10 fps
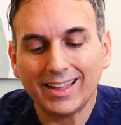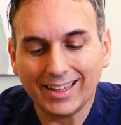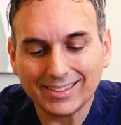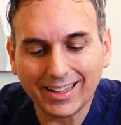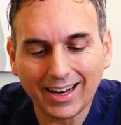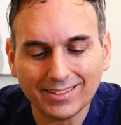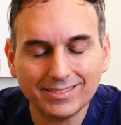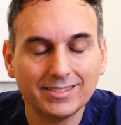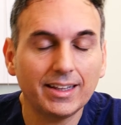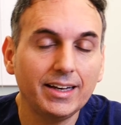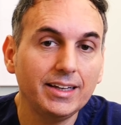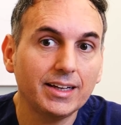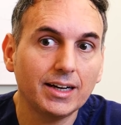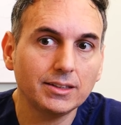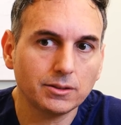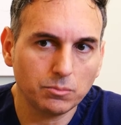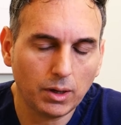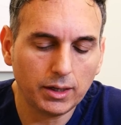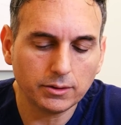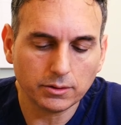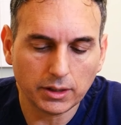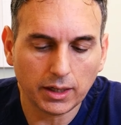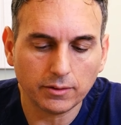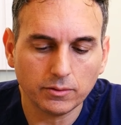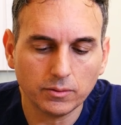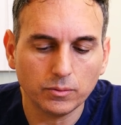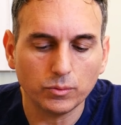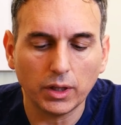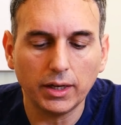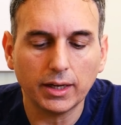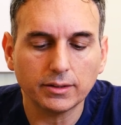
And this one was techniques, okay? They were techniques,